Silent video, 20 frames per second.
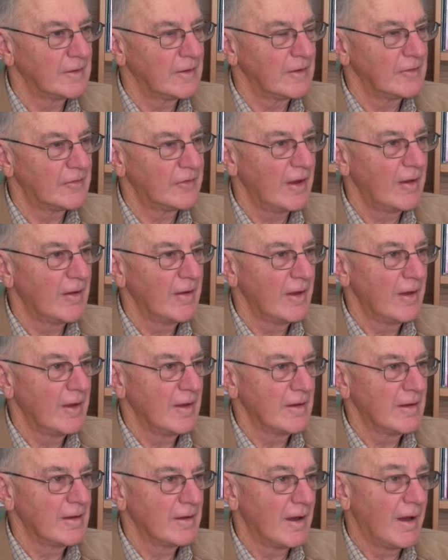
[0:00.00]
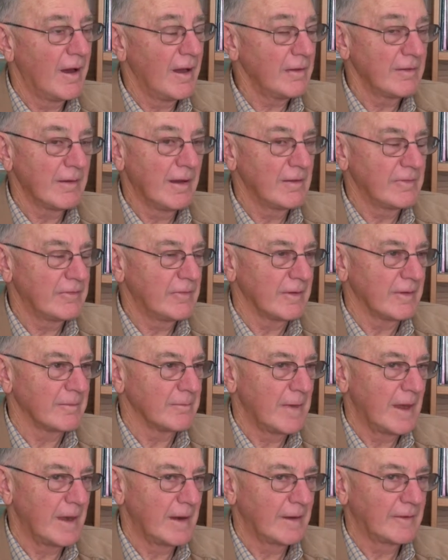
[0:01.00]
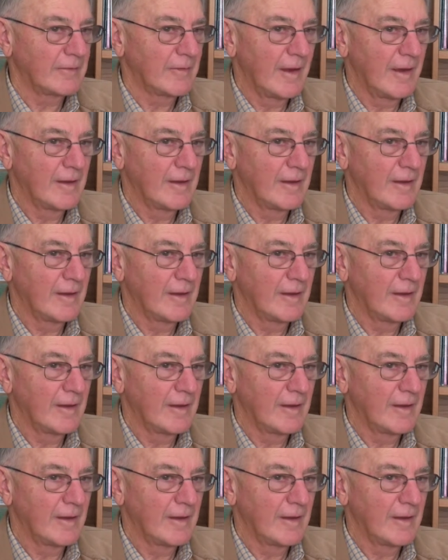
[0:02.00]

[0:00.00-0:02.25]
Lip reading: And so I think Maddox